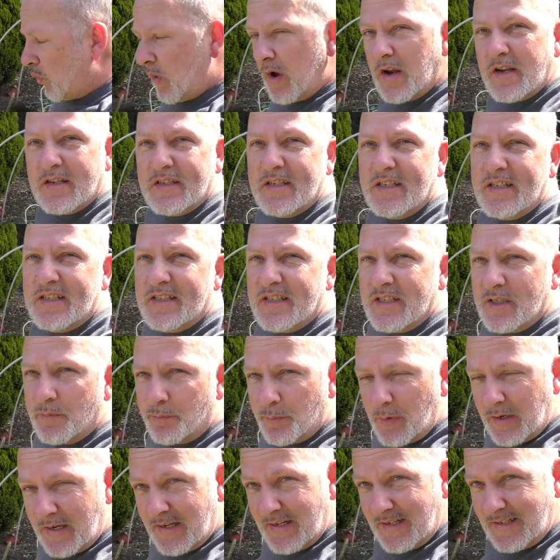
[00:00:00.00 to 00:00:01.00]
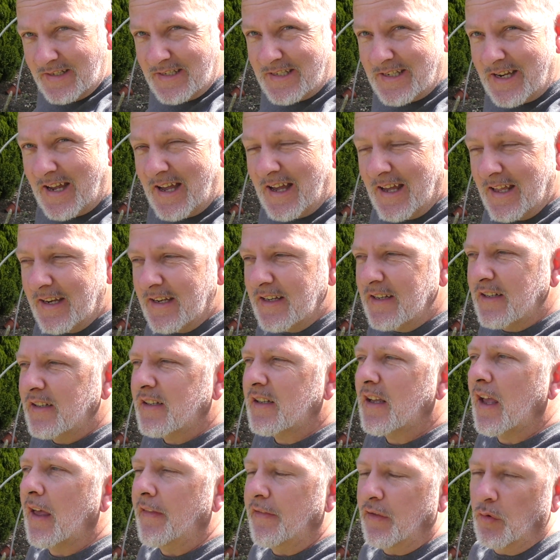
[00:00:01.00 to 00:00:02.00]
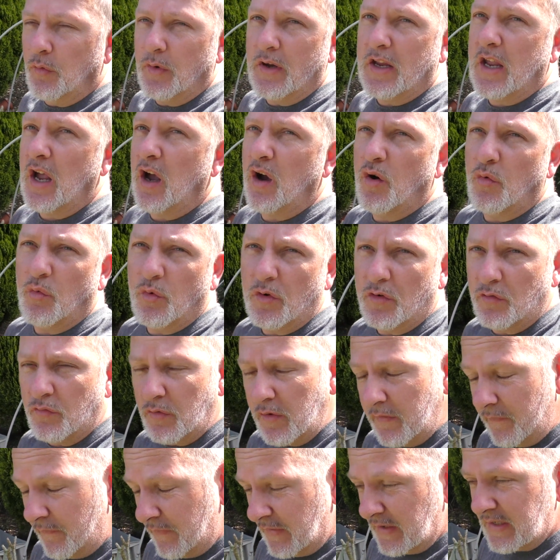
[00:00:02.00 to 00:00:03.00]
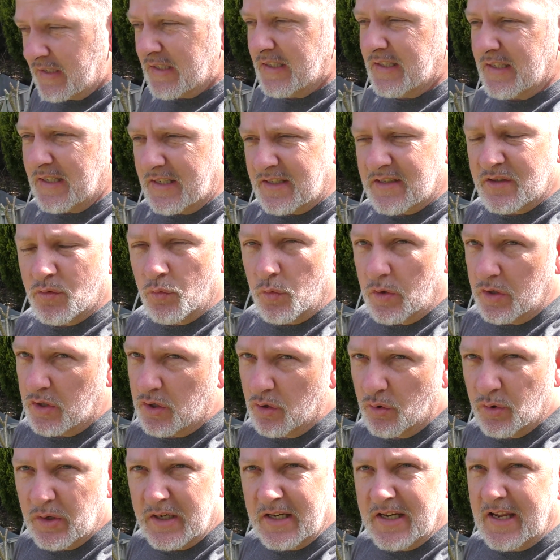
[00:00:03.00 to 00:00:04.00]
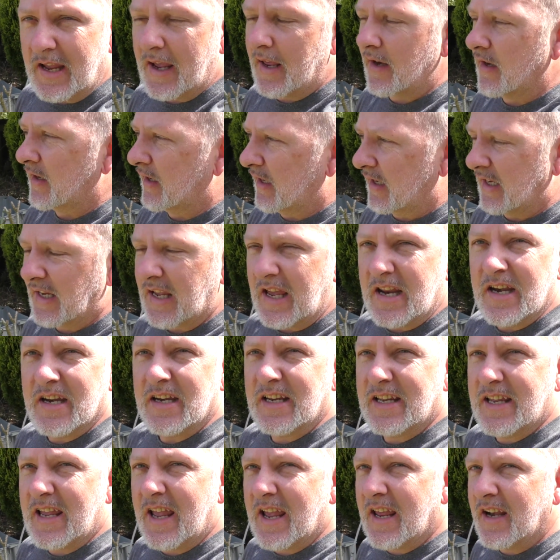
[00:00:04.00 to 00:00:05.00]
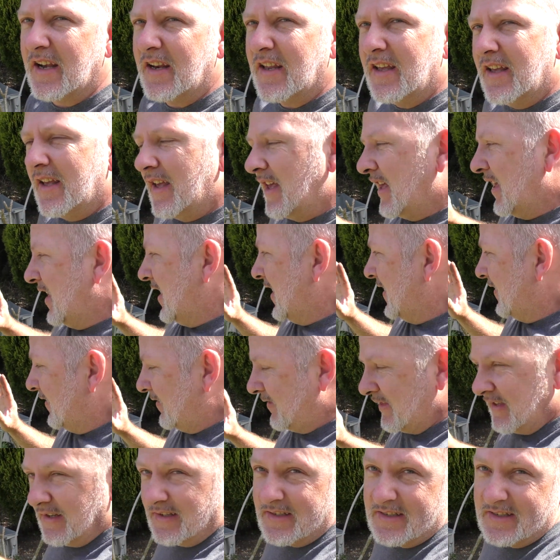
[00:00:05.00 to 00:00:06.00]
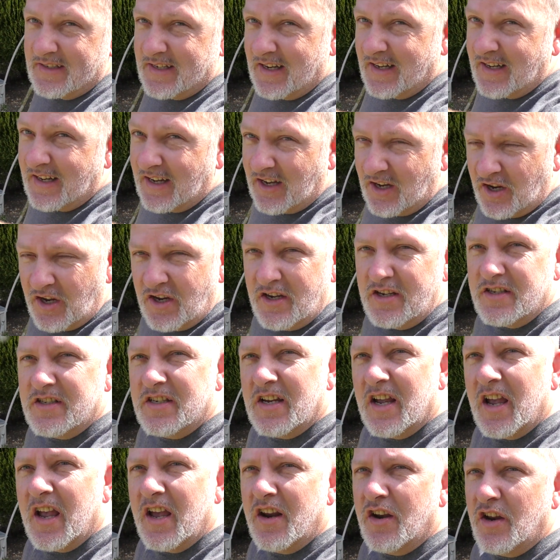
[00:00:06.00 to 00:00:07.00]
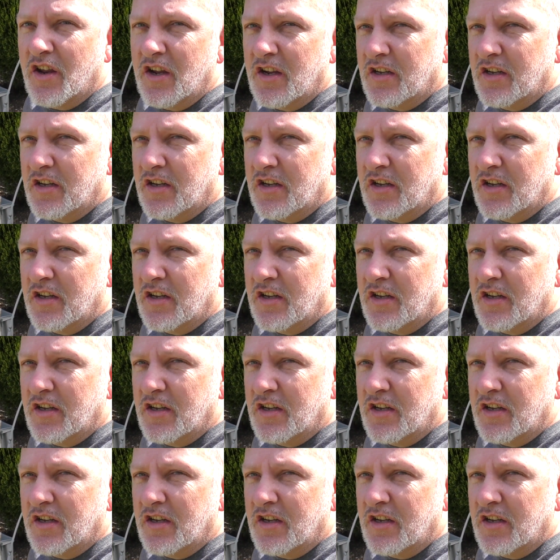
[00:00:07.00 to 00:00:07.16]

Once this has been done, and then we go and we revisit this and we do it again and again and again, this is going to get easier and